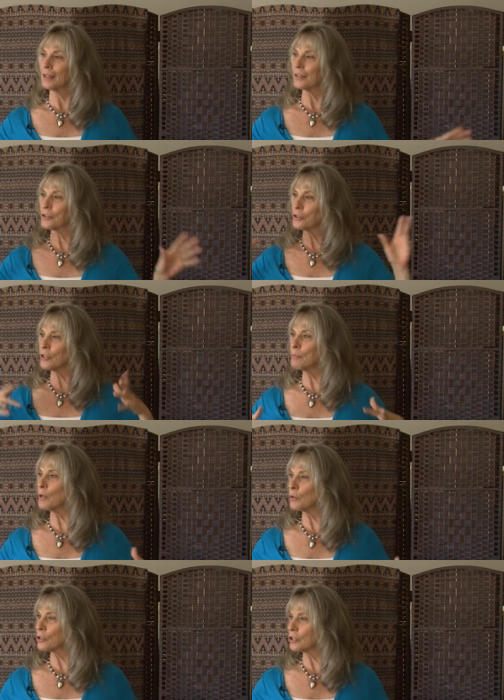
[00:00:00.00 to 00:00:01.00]
there's no
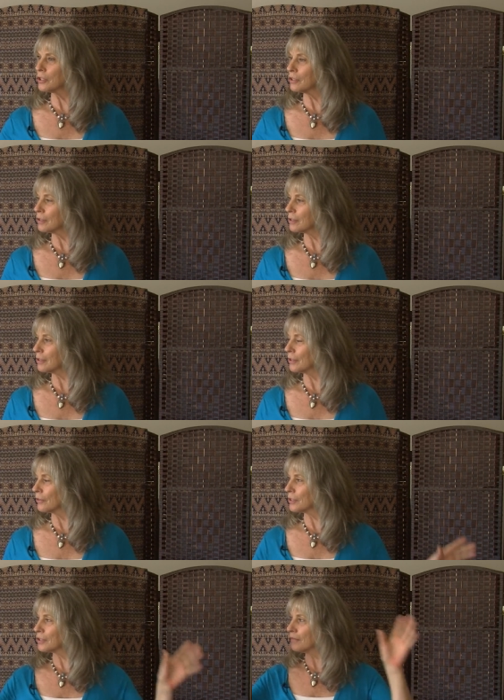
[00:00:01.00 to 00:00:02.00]
emotions, you're
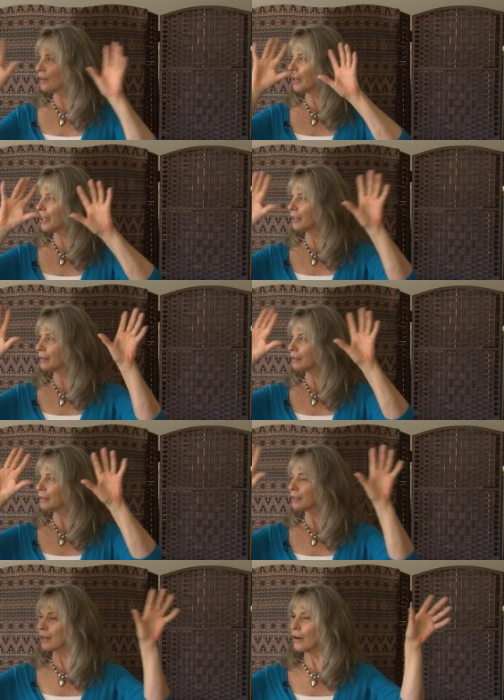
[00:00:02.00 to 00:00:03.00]
this divine
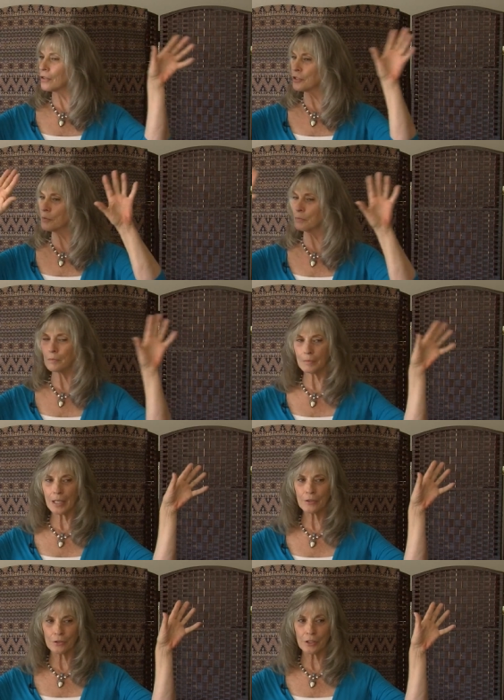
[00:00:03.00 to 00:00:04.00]
conscious
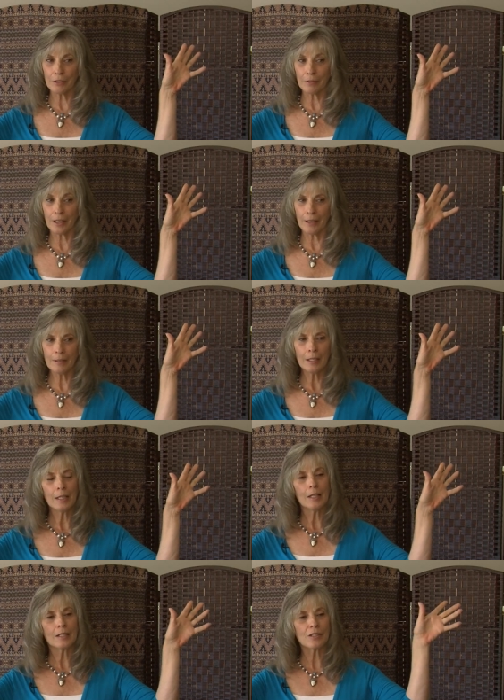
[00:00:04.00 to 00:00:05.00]
energy, okay?
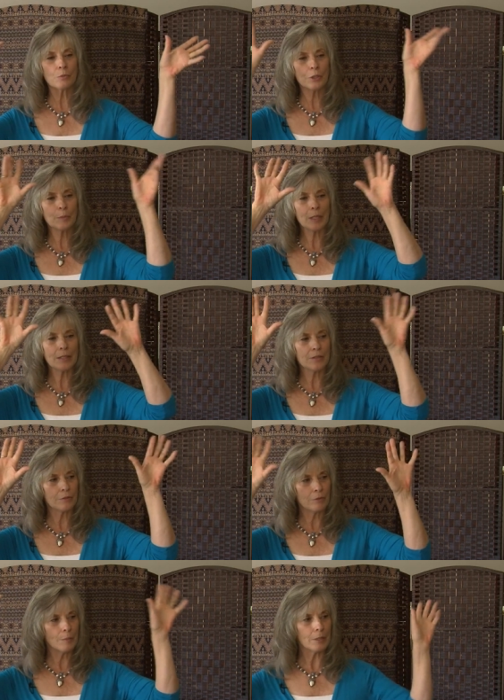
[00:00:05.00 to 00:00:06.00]
This is where you make these
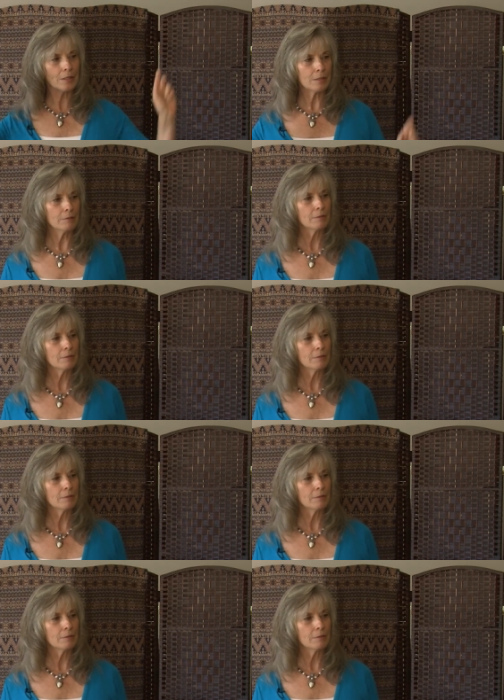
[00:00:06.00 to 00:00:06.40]
agreements.